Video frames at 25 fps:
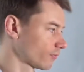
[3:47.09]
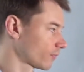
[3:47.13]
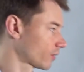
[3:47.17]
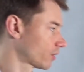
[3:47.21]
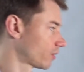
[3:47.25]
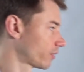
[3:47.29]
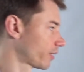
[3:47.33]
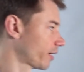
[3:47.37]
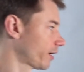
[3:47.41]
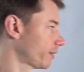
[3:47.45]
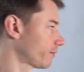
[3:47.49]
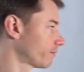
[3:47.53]

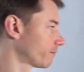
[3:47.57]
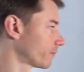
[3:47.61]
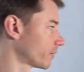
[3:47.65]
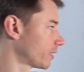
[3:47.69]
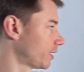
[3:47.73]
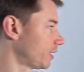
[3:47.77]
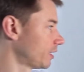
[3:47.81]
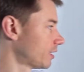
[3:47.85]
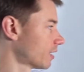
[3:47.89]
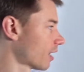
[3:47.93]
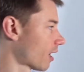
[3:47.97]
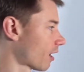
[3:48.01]
Okay,
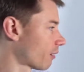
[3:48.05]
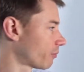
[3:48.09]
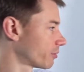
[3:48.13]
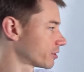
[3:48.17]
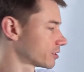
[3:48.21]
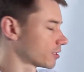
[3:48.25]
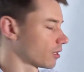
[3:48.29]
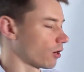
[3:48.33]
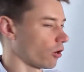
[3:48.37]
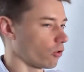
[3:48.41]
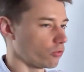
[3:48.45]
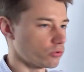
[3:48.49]
GitHub
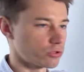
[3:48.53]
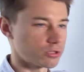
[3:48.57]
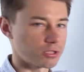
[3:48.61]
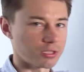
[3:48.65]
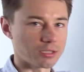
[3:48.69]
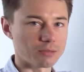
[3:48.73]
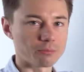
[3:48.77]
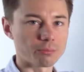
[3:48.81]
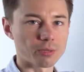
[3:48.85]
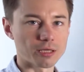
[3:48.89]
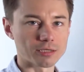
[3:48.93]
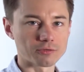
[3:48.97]
is a
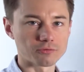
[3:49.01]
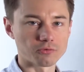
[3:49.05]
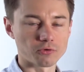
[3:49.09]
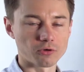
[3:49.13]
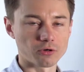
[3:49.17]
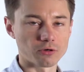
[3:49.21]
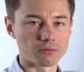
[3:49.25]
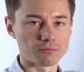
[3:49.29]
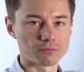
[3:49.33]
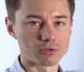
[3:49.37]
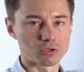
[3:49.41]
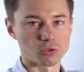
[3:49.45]
hosting
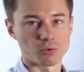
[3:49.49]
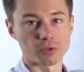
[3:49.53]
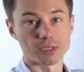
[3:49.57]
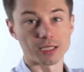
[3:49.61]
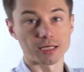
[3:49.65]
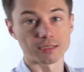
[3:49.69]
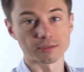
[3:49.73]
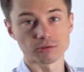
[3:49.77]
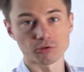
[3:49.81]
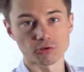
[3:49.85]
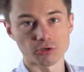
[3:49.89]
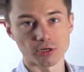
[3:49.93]
platform, so an
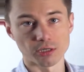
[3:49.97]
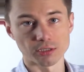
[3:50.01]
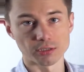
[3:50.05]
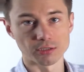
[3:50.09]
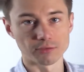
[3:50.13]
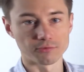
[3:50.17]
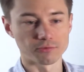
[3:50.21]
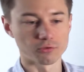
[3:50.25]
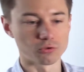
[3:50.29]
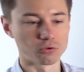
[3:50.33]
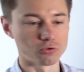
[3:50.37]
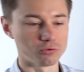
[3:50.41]

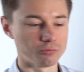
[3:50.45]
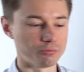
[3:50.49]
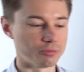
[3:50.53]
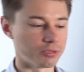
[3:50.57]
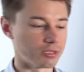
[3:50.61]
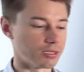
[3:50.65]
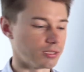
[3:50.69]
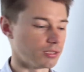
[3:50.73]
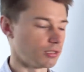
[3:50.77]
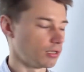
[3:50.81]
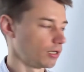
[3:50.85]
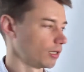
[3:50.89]
alternative could
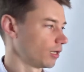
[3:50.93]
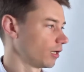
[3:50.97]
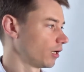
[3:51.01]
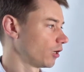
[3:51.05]
be,